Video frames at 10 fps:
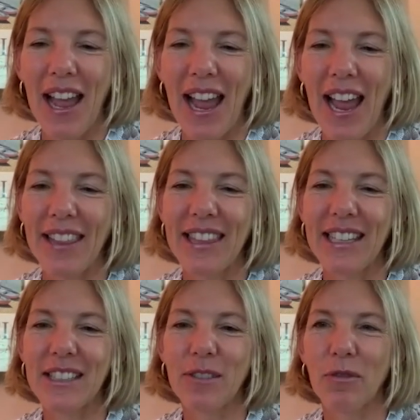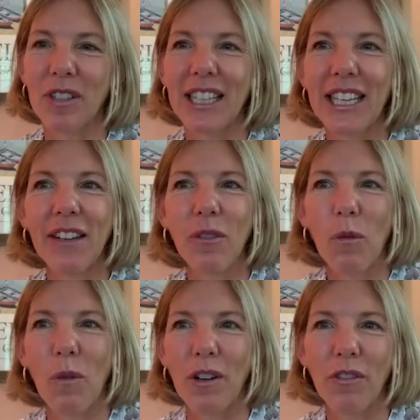had these really
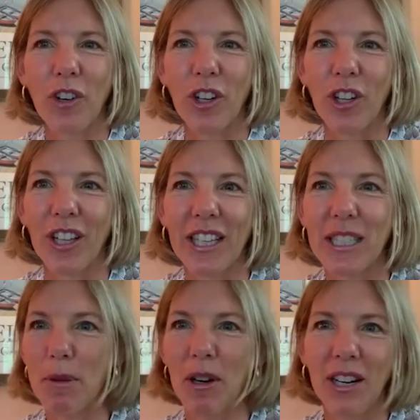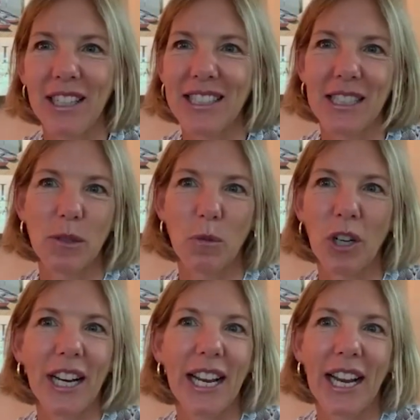wonderful experiences
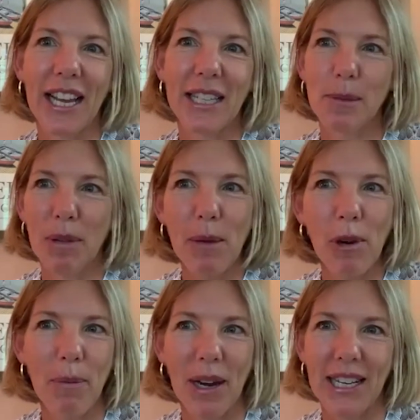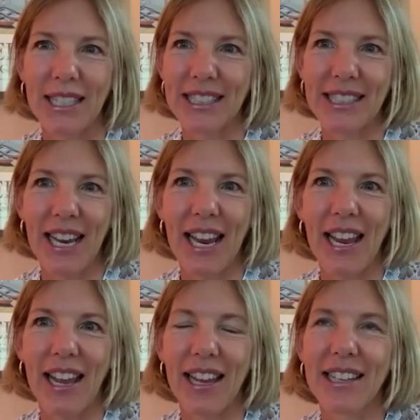working as Playboy bunnies.
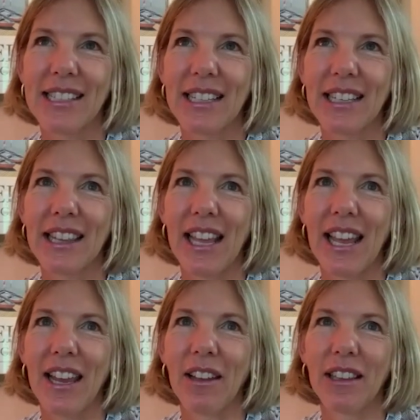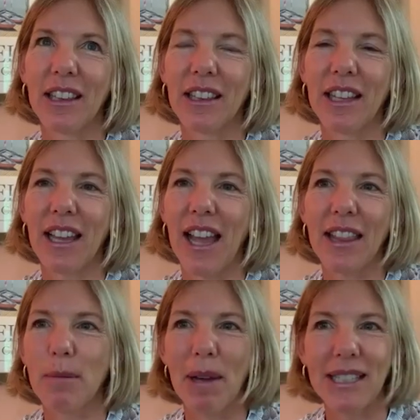And they
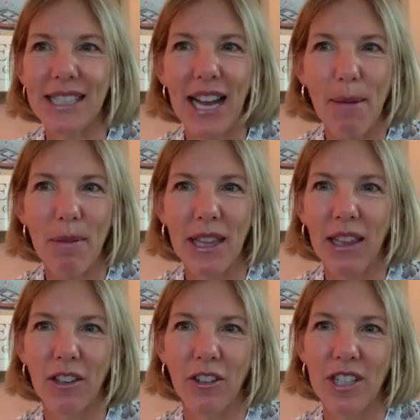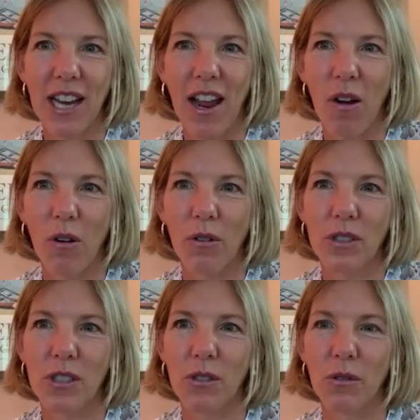had the best time, and they learned how
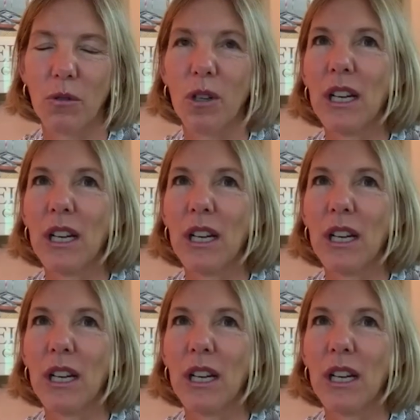to